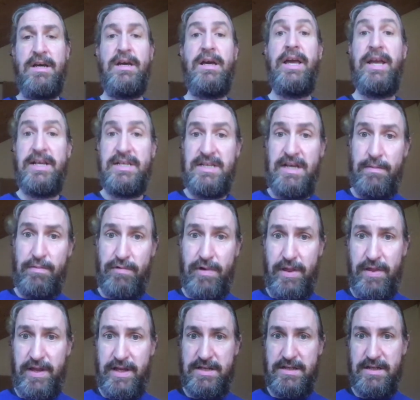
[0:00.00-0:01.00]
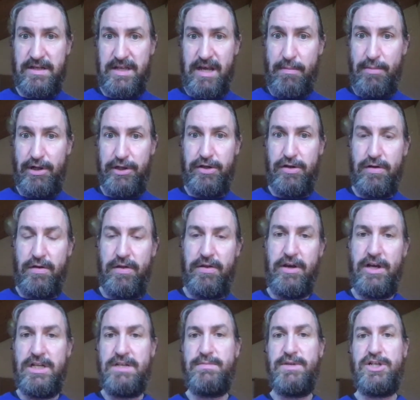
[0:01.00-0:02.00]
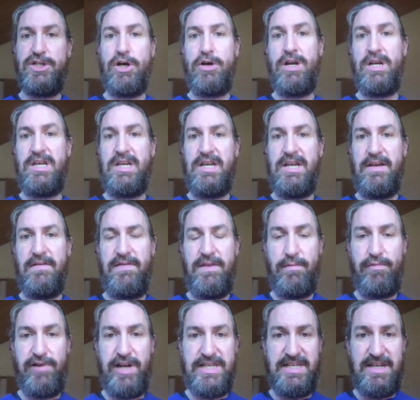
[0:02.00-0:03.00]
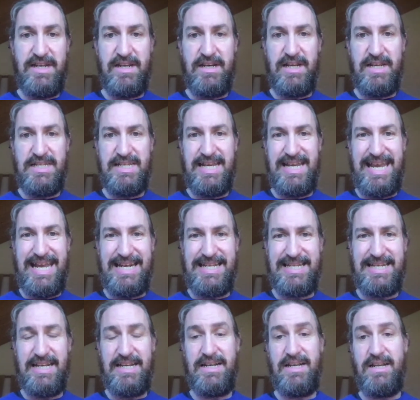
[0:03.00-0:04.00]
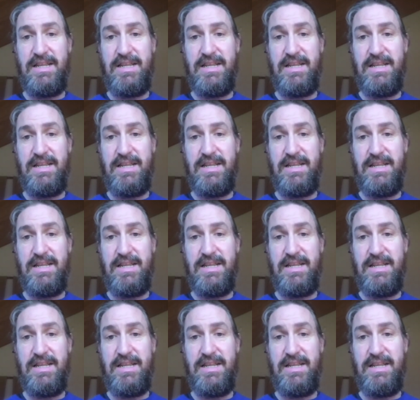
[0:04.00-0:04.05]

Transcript: except with this double 2/3 majority if the president is against it.